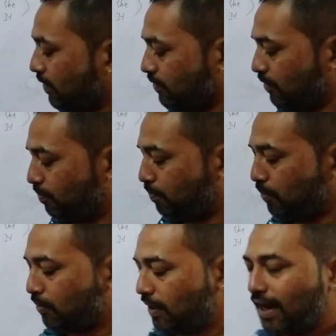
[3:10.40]
So
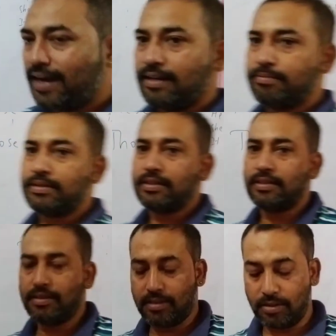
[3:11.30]
plural items,
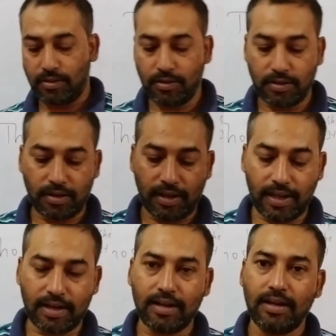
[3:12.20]

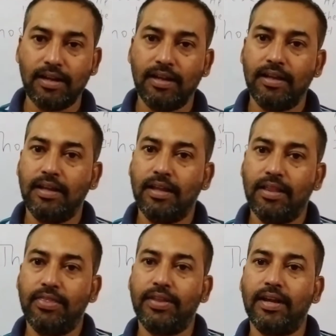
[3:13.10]
and
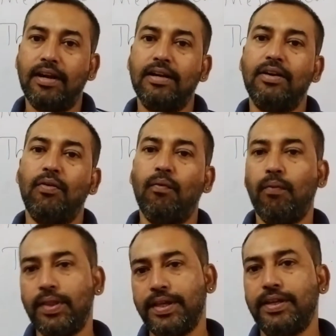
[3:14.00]
they are
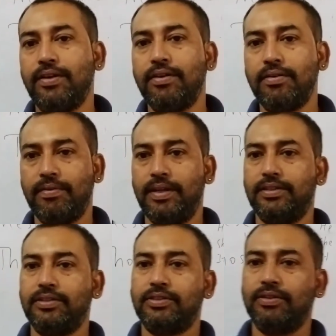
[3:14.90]
within your
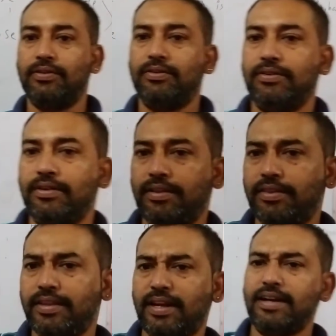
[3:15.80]
reach. So
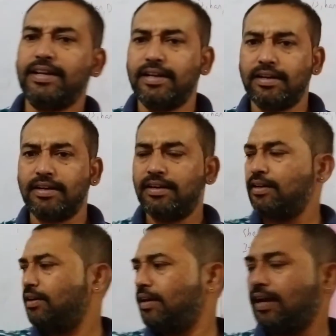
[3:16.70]
they are near
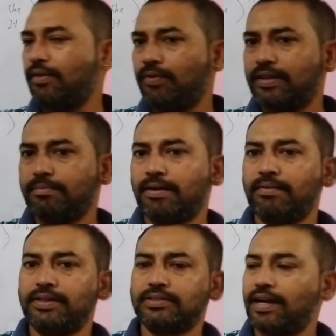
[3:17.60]
and within my
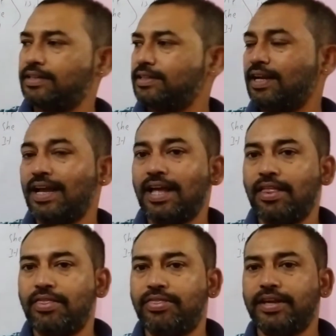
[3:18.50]
reach. I say
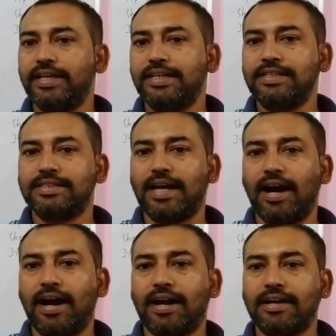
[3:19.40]
these
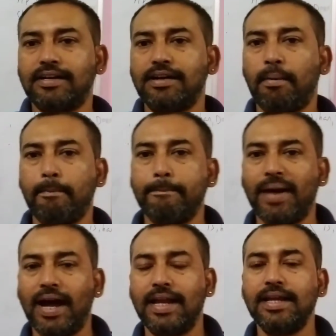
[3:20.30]
are
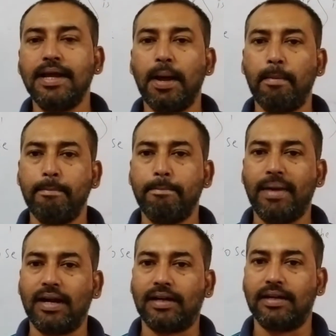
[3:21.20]
my
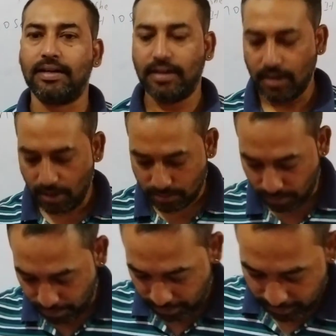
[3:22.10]
marker. So
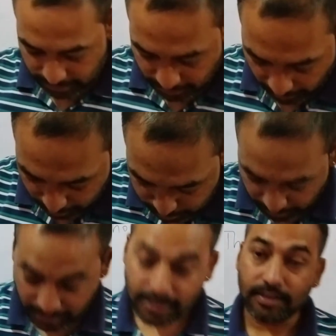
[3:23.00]
these are
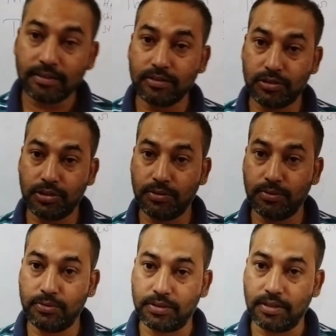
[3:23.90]
my
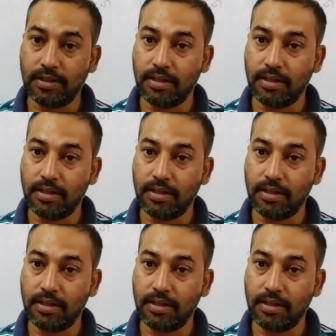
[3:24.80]
shoes,